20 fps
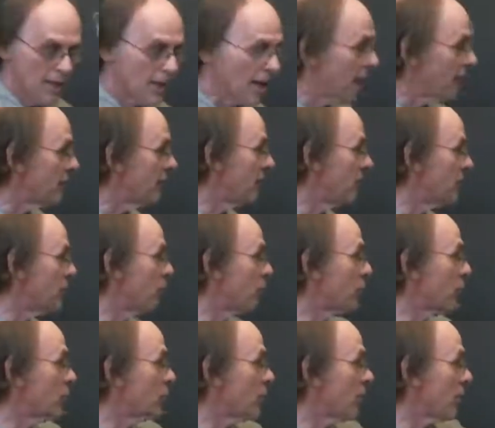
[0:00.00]
and then you
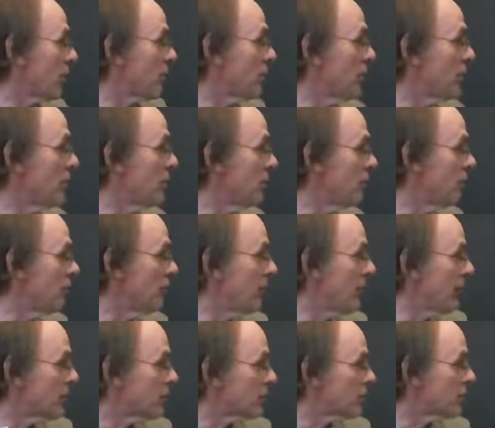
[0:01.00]

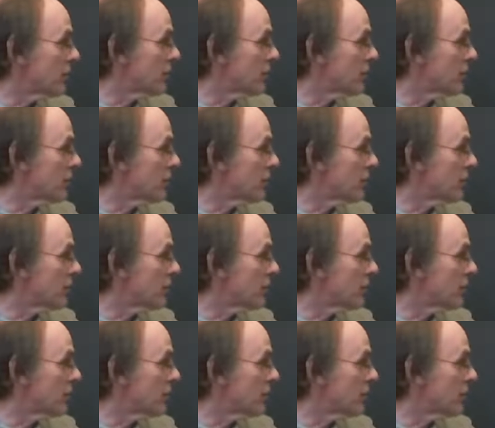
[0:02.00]
made